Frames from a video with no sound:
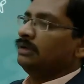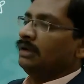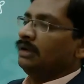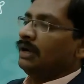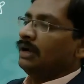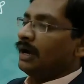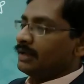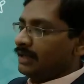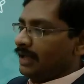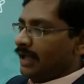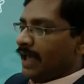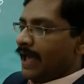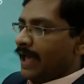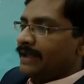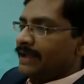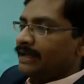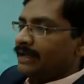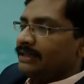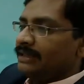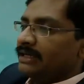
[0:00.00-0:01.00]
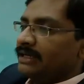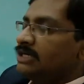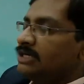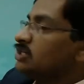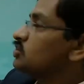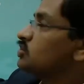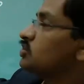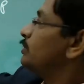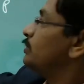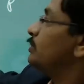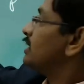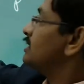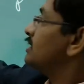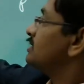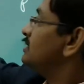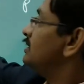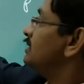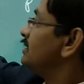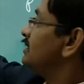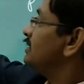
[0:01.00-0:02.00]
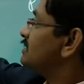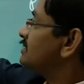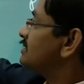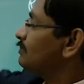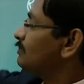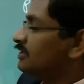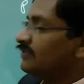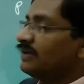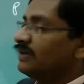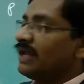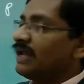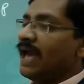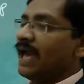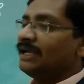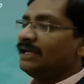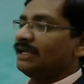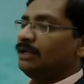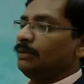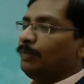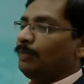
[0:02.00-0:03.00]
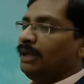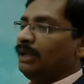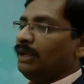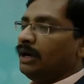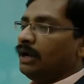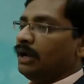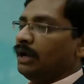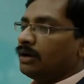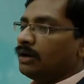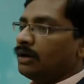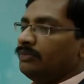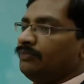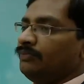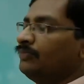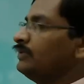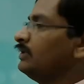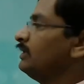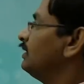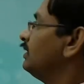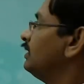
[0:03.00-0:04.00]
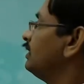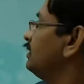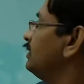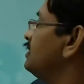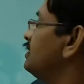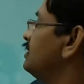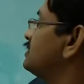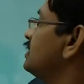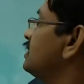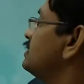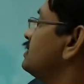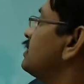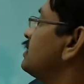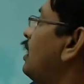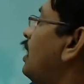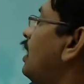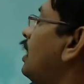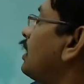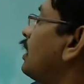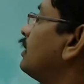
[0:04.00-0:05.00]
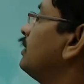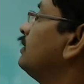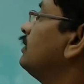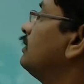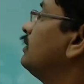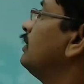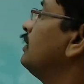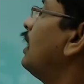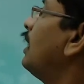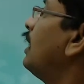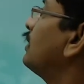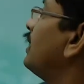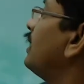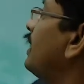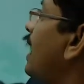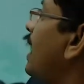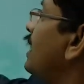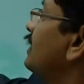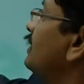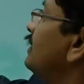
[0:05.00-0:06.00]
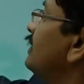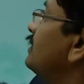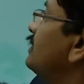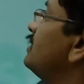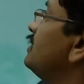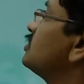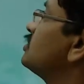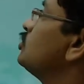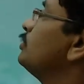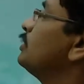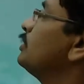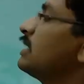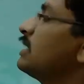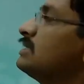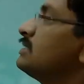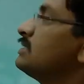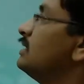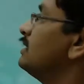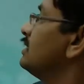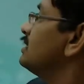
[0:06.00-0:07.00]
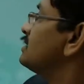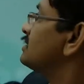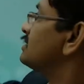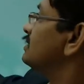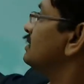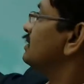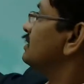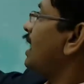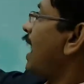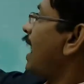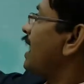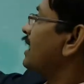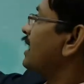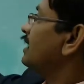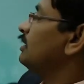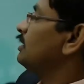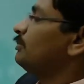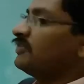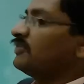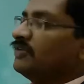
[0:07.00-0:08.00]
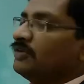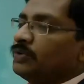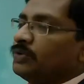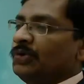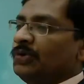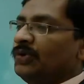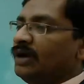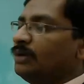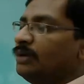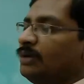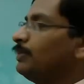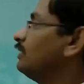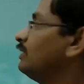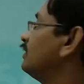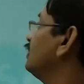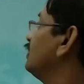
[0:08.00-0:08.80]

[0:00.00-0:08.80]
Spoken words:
and the angle that needs to be considered is between angle P and R. This is R, and the angle that needs to be considered is angle between Q and P.